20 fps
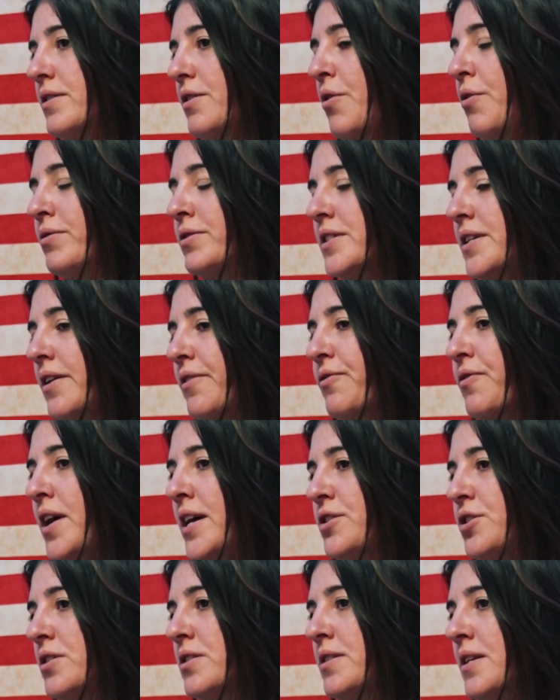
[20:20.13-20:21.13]
own
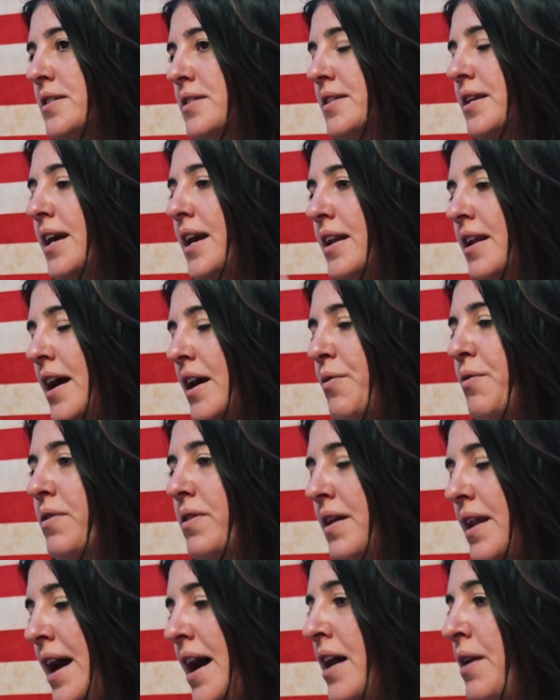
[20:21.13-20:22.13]
self-righteousness to connect
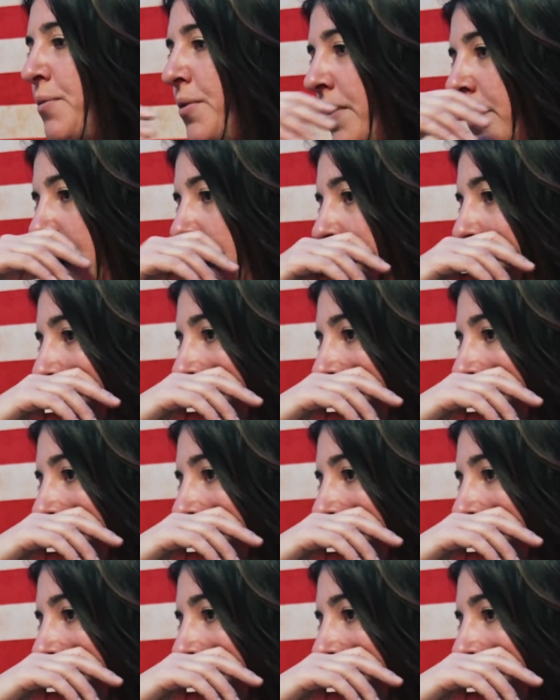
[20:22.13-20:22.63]
with an animal that